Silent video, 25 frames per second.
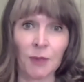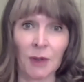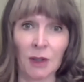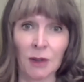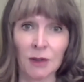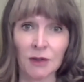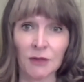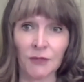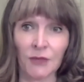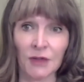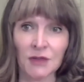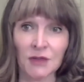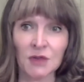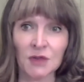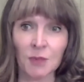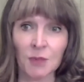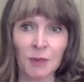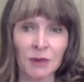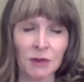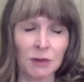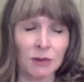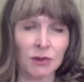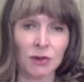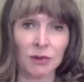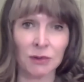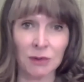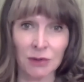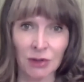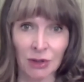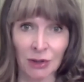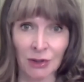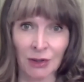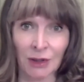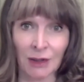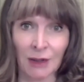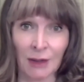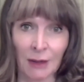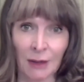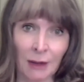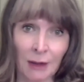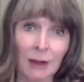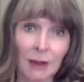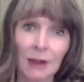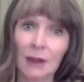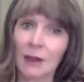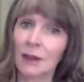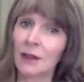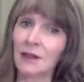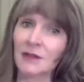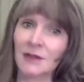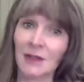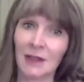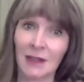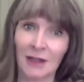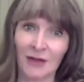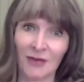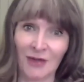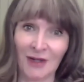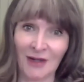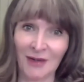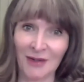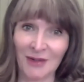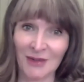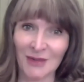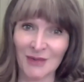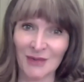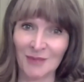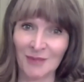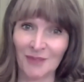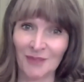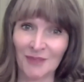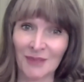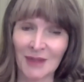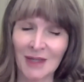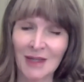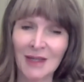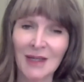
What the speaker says: part of our spiritual journey as anything else.